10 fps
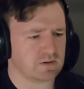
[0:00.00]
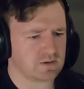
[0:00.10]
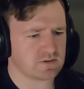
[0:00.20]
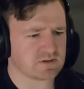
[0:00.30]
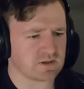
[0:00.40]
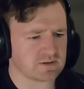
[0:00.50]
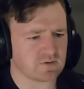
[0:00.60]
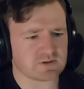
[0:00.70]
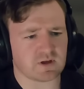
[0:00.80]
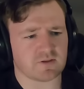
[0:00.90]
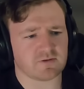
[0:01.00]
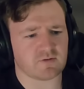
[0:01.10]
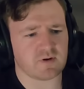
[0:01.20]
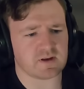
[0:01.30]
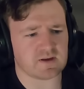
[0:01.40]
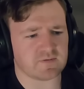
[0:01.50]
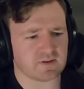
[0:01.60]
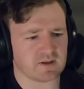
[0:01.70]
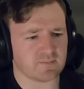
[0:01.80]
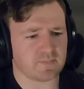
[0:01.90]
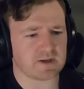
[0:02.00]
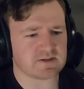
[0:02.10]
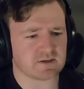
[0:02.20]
Interesting. So it's not throwing it, you have to like punch it.